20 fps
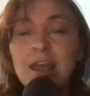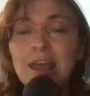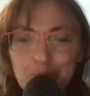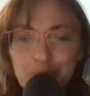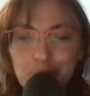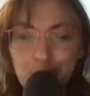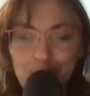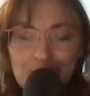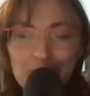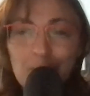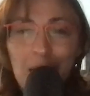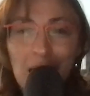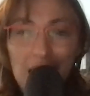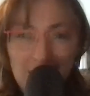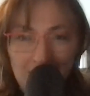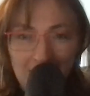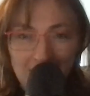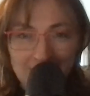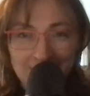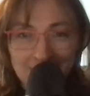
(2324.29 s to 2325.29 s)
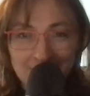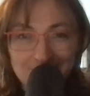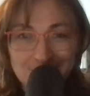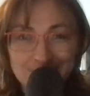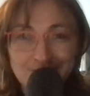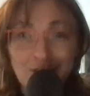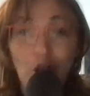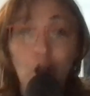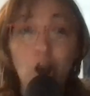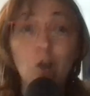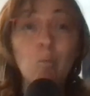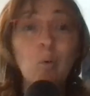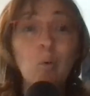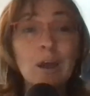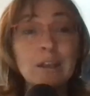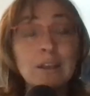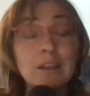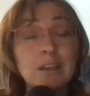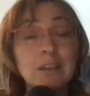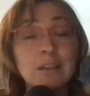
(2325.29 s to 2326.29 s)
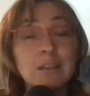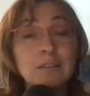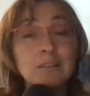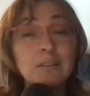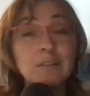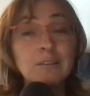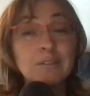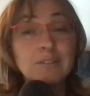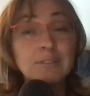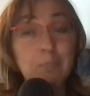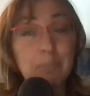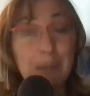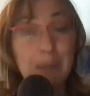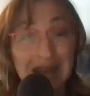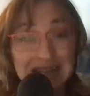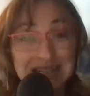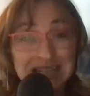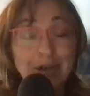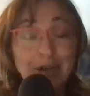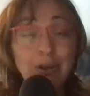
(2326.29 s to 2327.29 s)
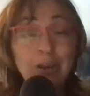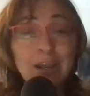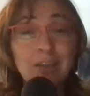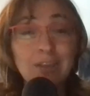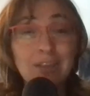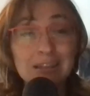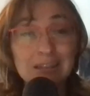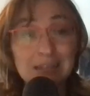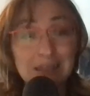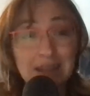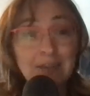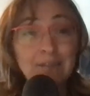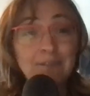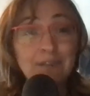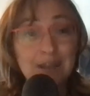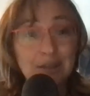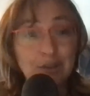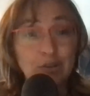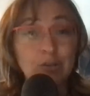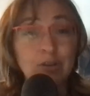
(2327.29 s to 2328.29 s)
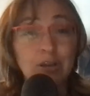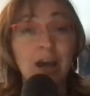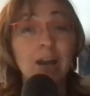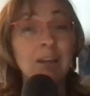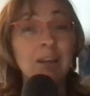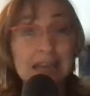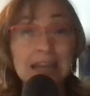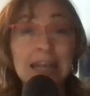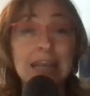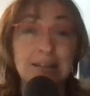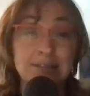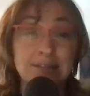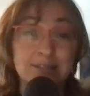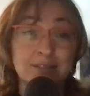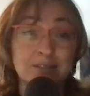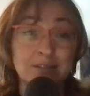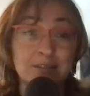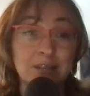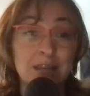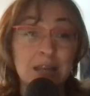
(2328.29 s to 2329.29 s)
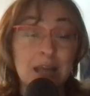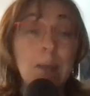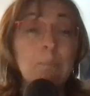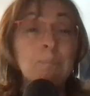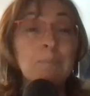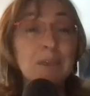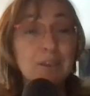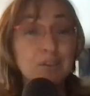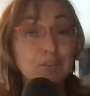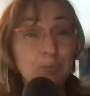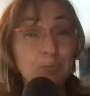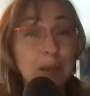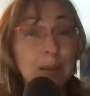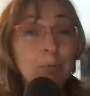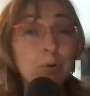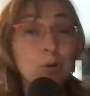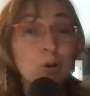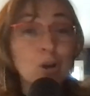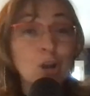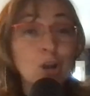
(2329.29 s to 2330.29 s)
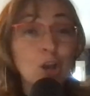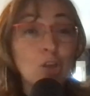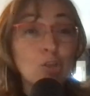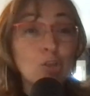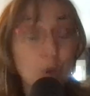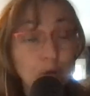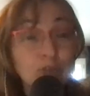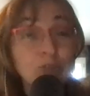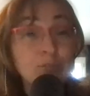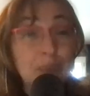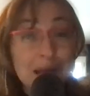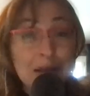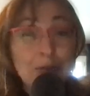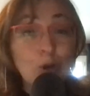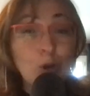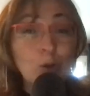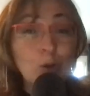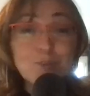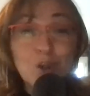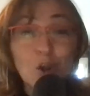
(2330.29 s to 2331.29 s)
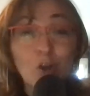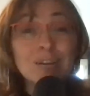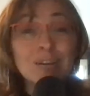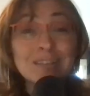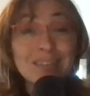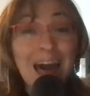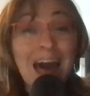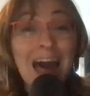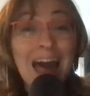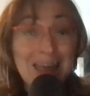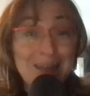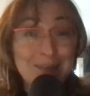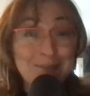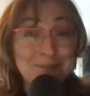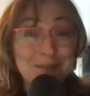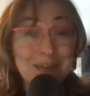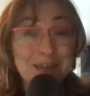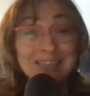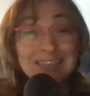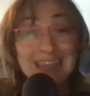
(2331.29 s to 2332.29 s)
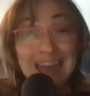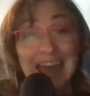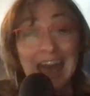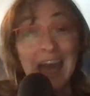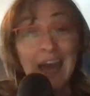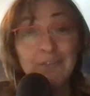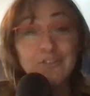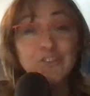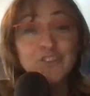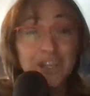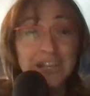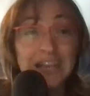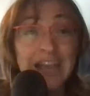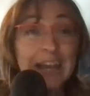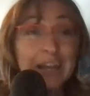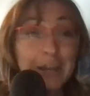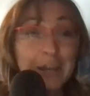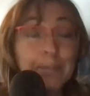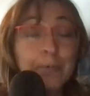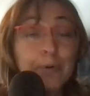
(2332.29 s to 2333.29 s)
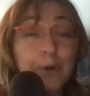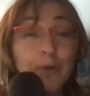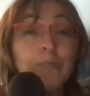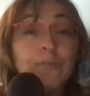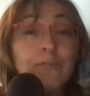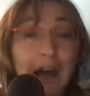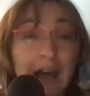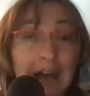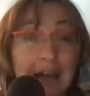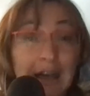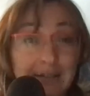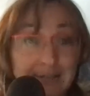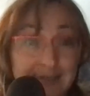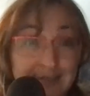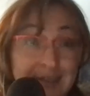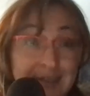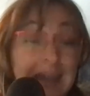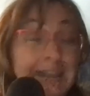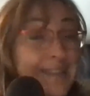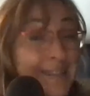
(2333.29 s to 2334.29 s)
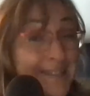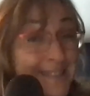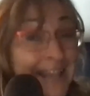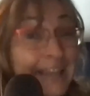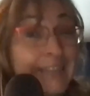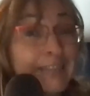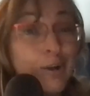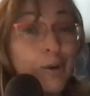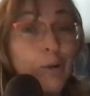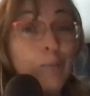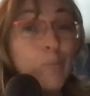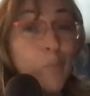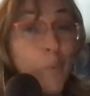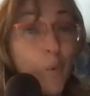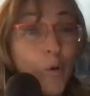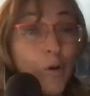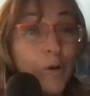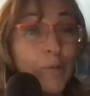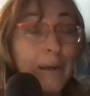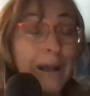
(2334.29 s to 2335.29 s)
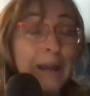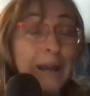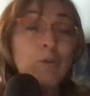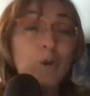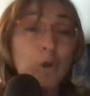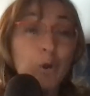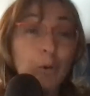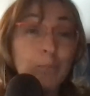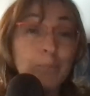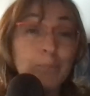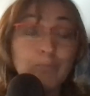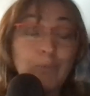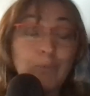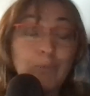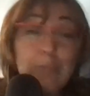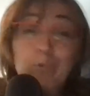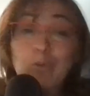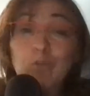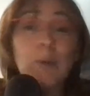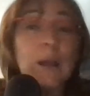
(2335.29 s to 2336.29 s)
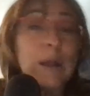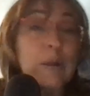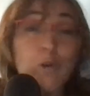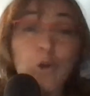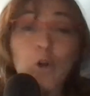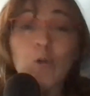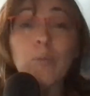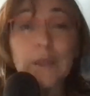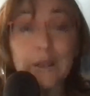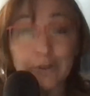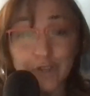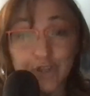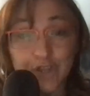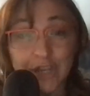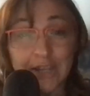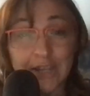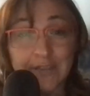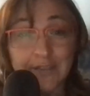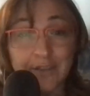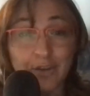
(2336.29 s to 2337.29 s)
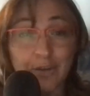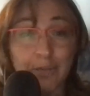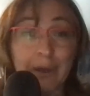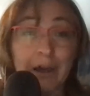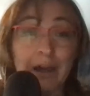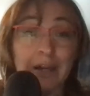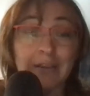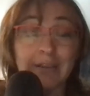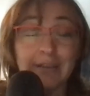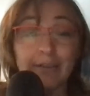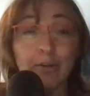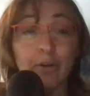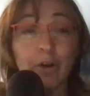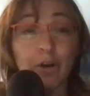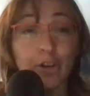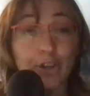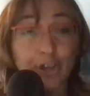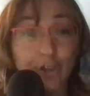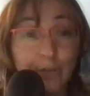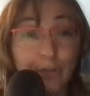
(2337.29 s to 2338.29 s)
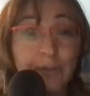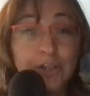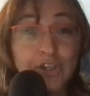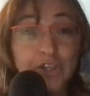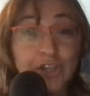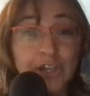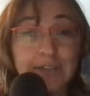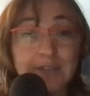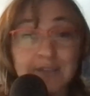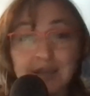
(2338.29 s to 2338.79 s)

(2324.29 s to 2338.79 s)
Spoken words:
Prebiotics are what the bacteria that live in your gut eat. Because remember, those microbes are alive. They have genetic profiles. As I said, there are more microbial genes in your body than there are human genes.